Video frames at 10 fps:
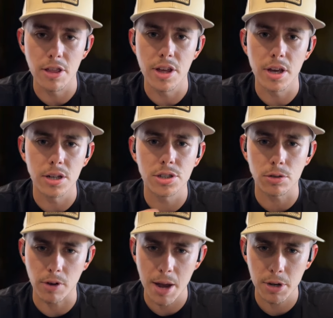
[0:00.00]
the
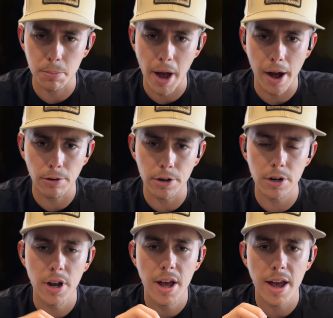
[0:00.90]
ceramic
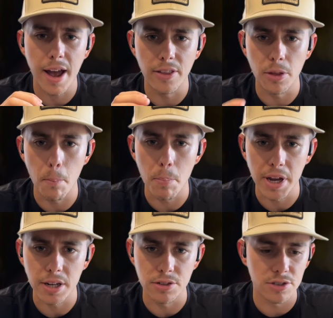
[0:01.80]
powder and the
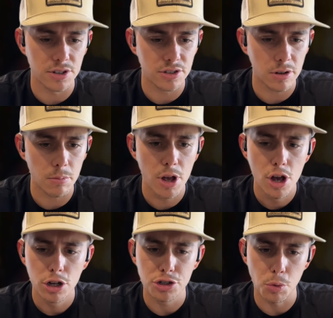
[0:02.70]
beaded system.
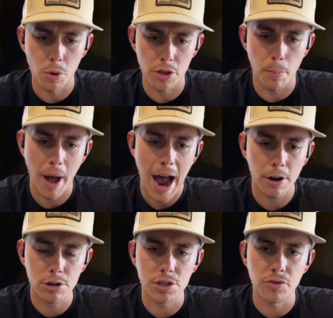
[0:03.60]
So where the
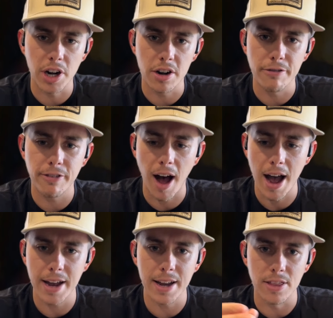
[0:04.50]
powder is very
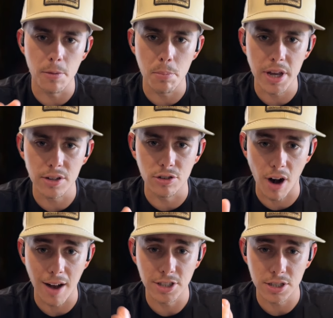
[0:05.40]
fine and the beads are
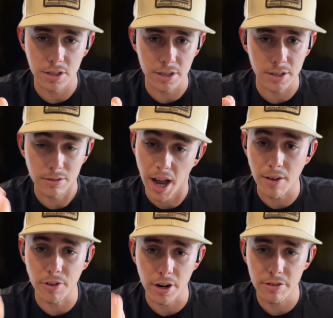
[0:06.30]
obviously not
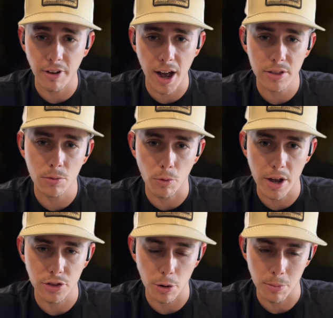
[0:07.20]
very fine,
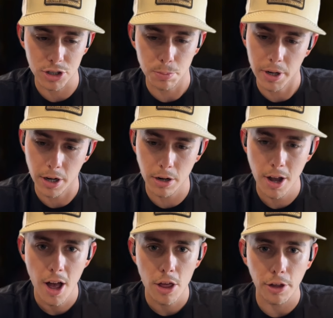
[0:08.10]
right? They're much bigger.
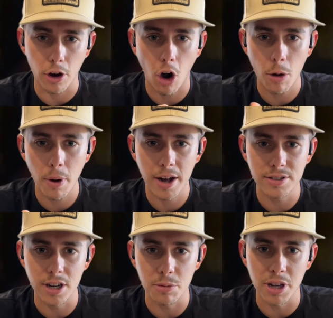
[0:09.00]
The carbide is
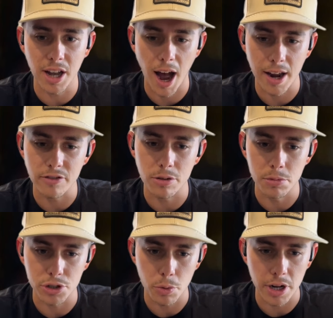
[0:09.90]
going to be kind of in
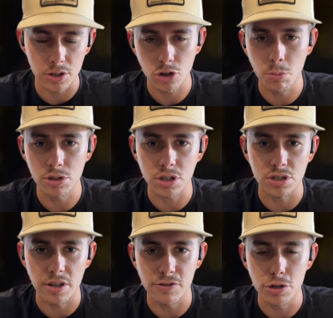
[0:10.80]
between. It's almost as
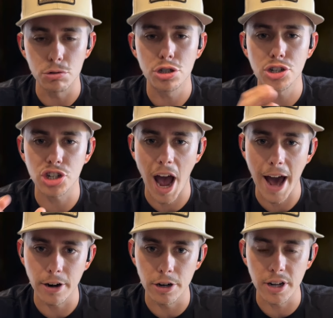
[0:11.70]
if you
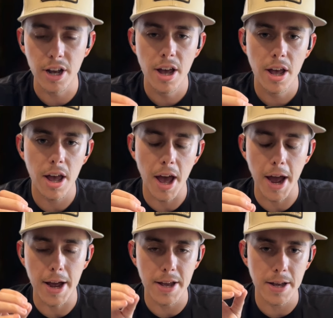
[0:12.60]
shattered
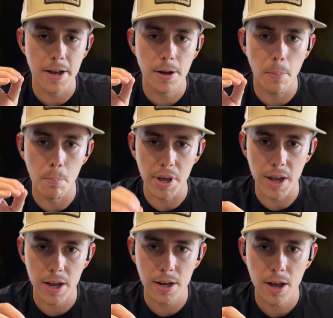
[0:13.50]
a
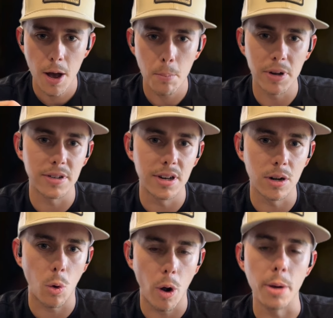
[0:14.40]
bead but
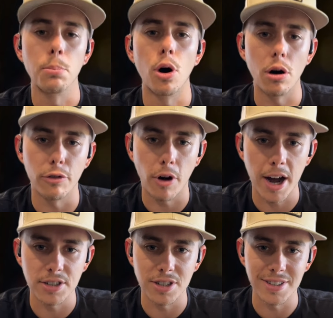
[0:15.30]
didn't quite
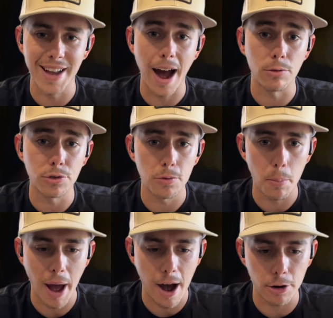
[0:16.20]
pulverize it down to a
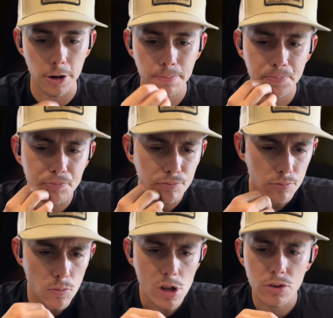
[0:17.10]
powder.
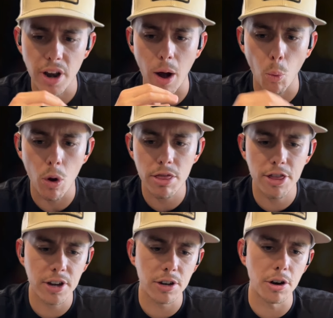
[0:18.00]
Now, one
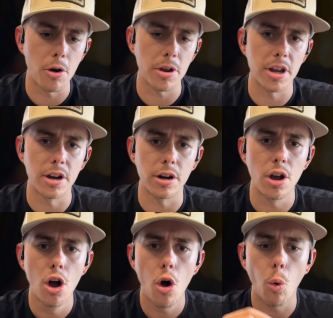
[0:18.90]
thing to note here
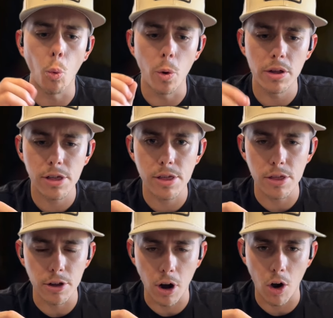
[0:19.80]
with
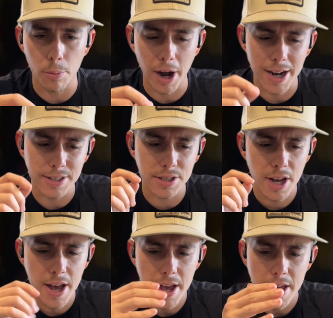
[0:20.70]
the carbides
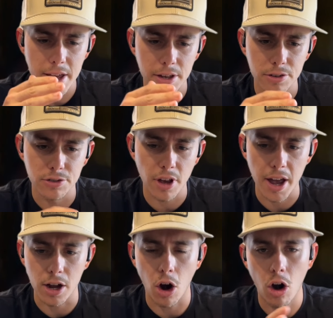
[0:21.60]
is
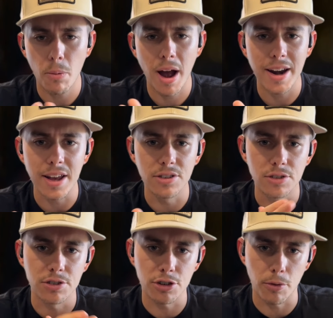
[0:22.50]
a carbide is a
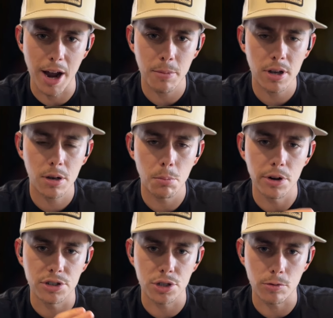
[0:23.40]
ceramic, but
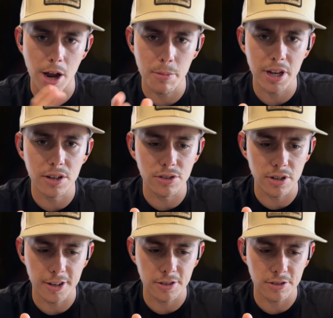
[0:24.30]
a ceramic isn't
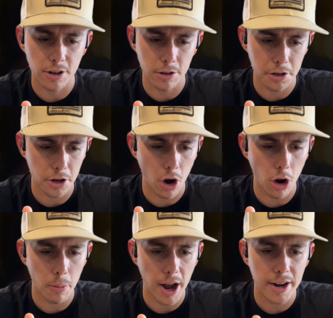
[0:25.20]
necessarily a
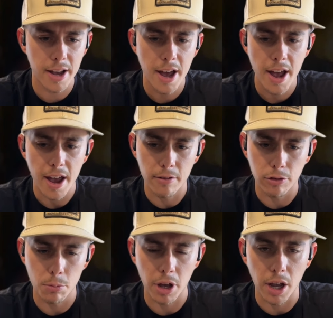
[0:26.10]
carbide. And
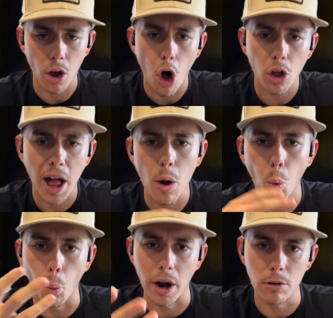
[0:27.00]
from a all-out
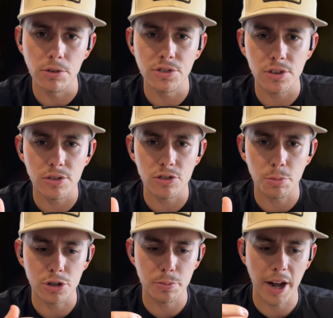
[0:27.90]
wear resistance
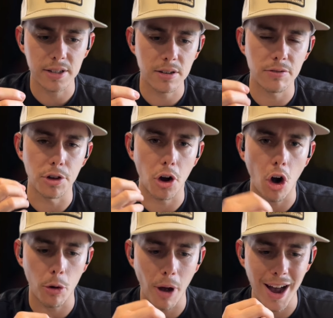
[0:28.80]
perspective, the
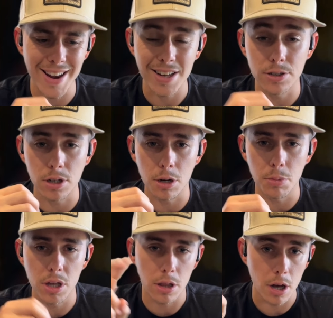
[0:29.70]
carbide is going to
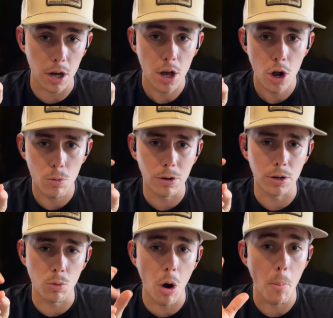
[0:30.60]
be the
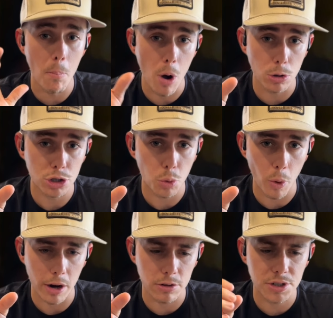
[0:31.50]
quote-unquote most
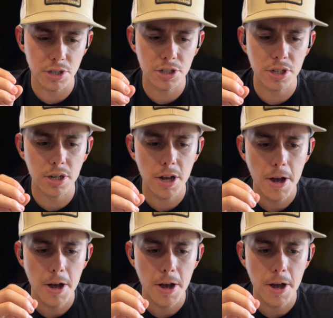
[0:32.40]
wear resistant,